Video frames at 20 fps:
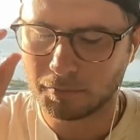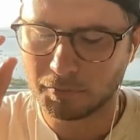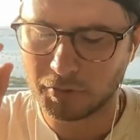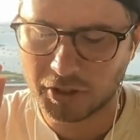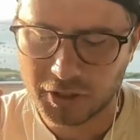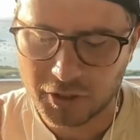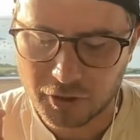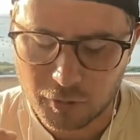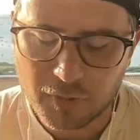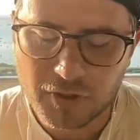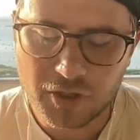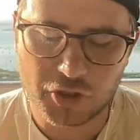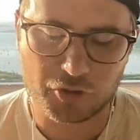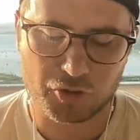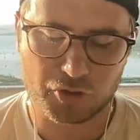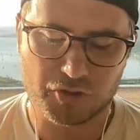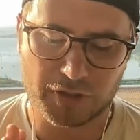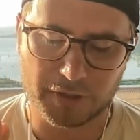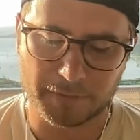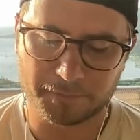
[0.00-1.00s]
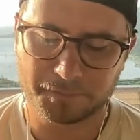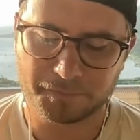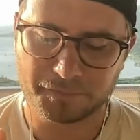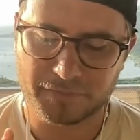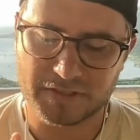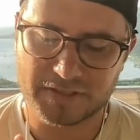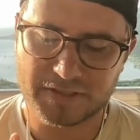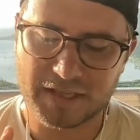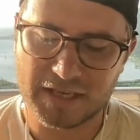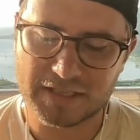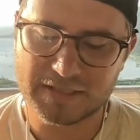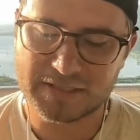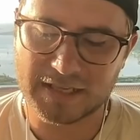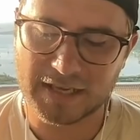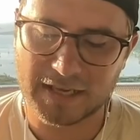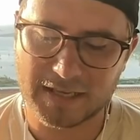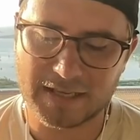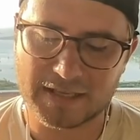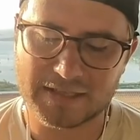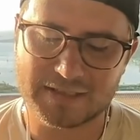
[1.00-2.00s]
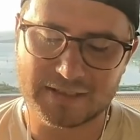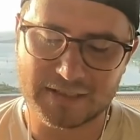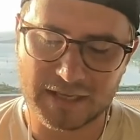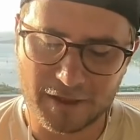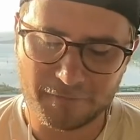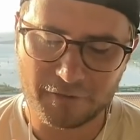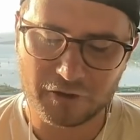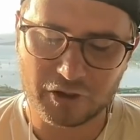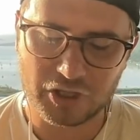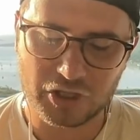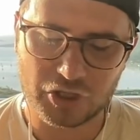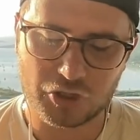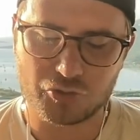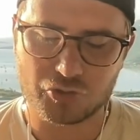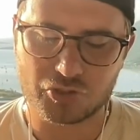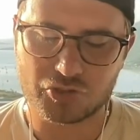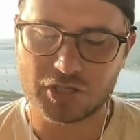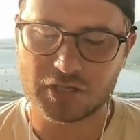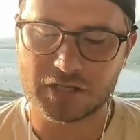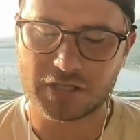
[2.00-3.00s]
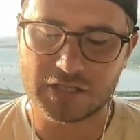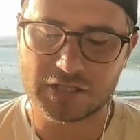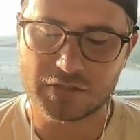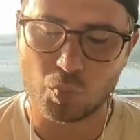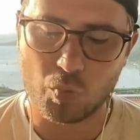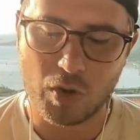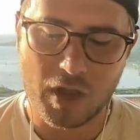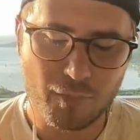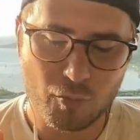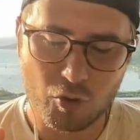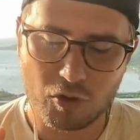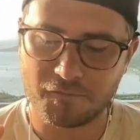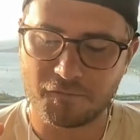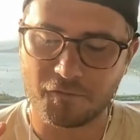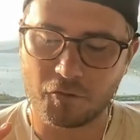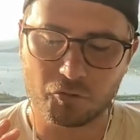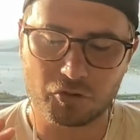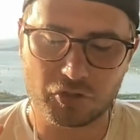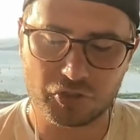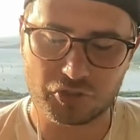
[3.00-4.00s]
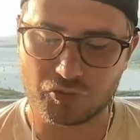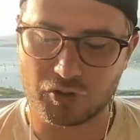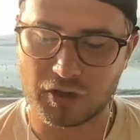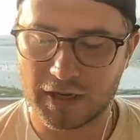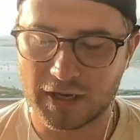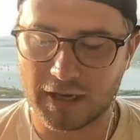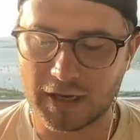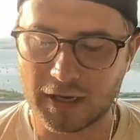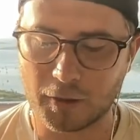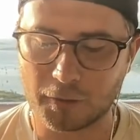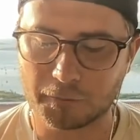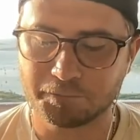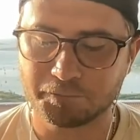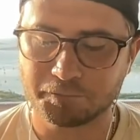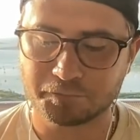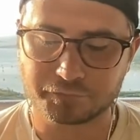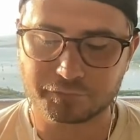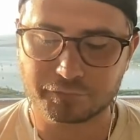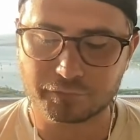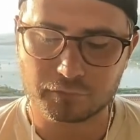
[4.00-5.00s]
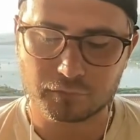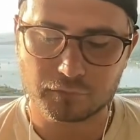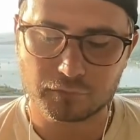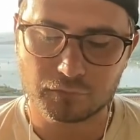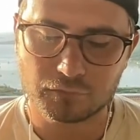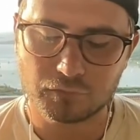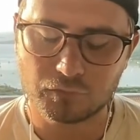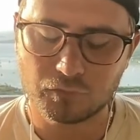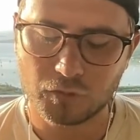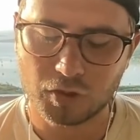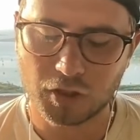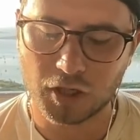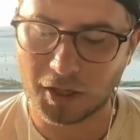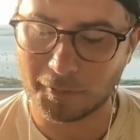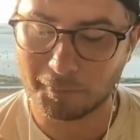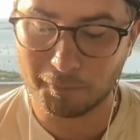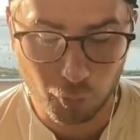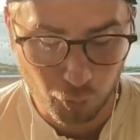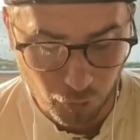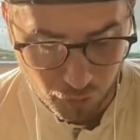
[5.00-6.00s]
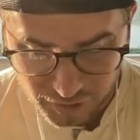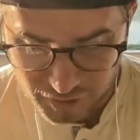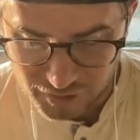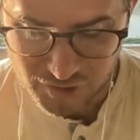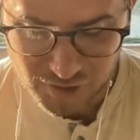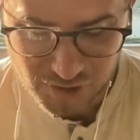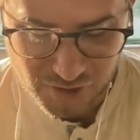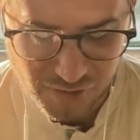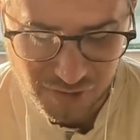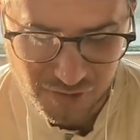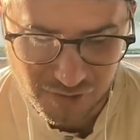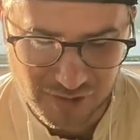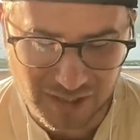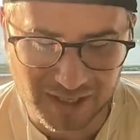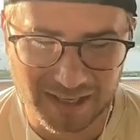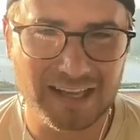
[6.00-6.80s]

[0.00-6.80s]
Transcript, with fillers: But a little bit interesting. This guy's deck is definitely interesting. He's way more focused right now on Boreas's.